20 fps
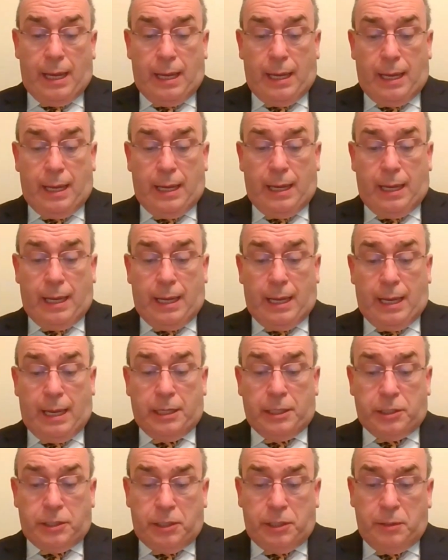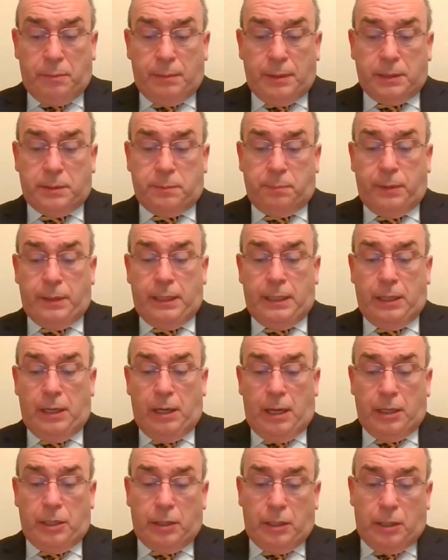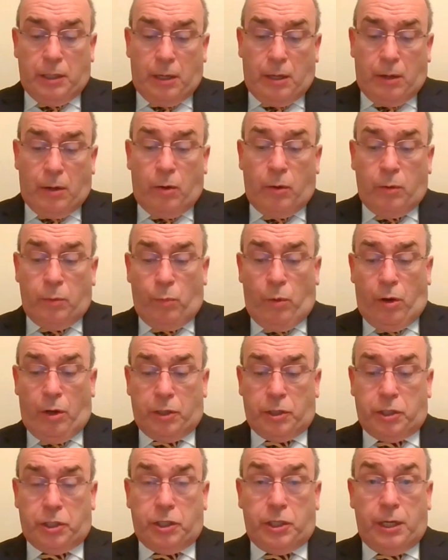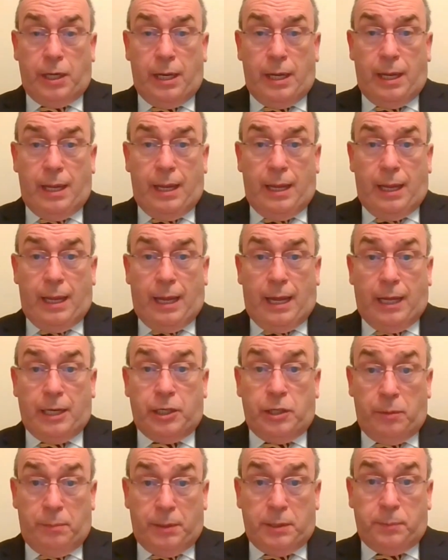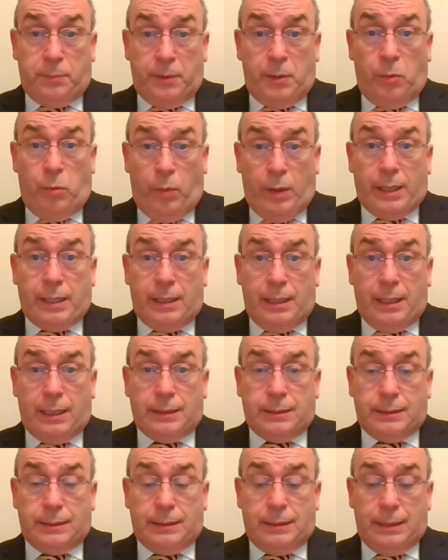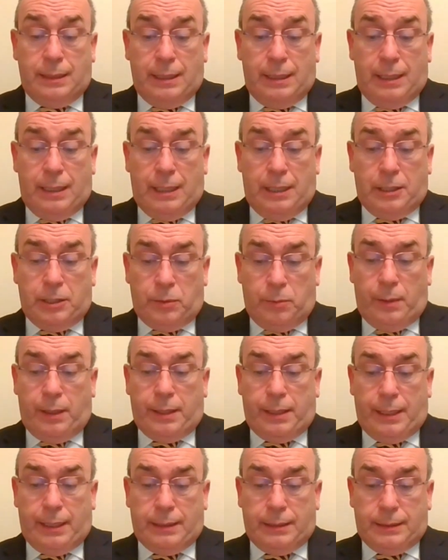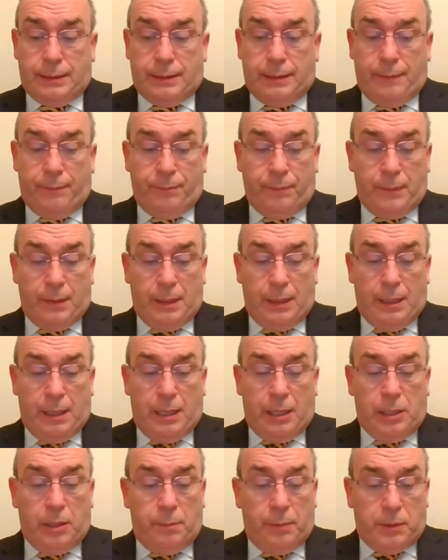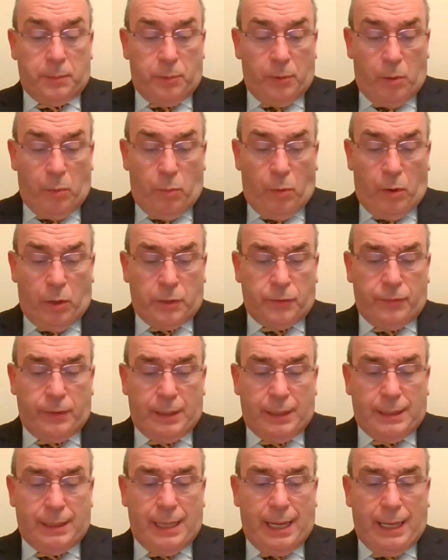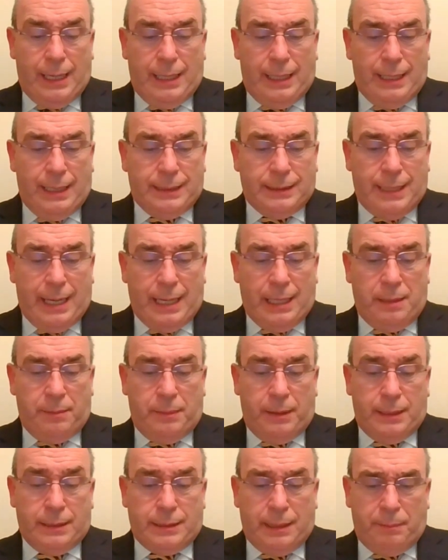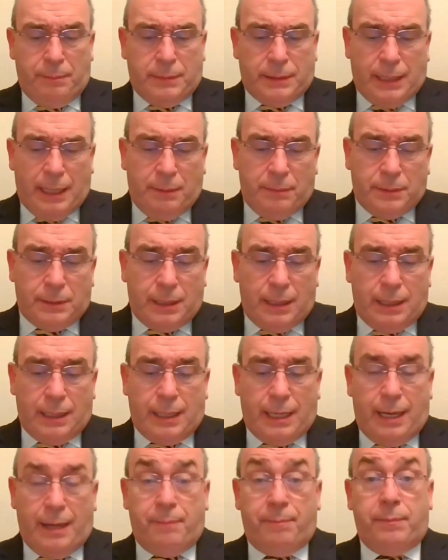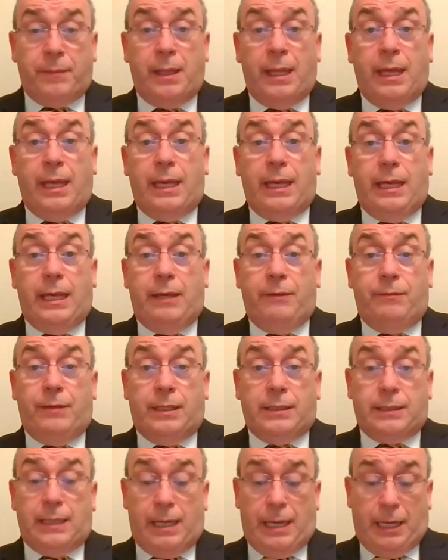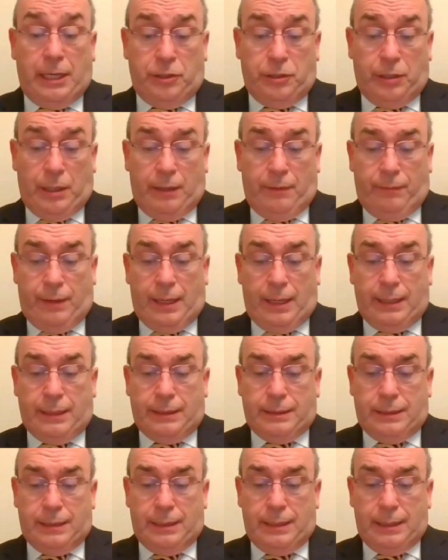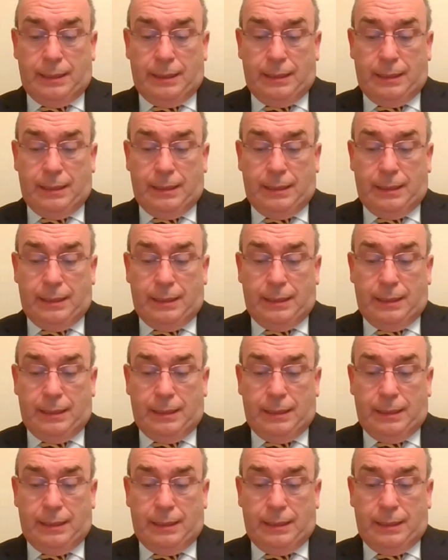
And you must be on watch. And you must be a witness to others. You must be on watch for the deadliest enemy. Sometimes can come even as an angel of light.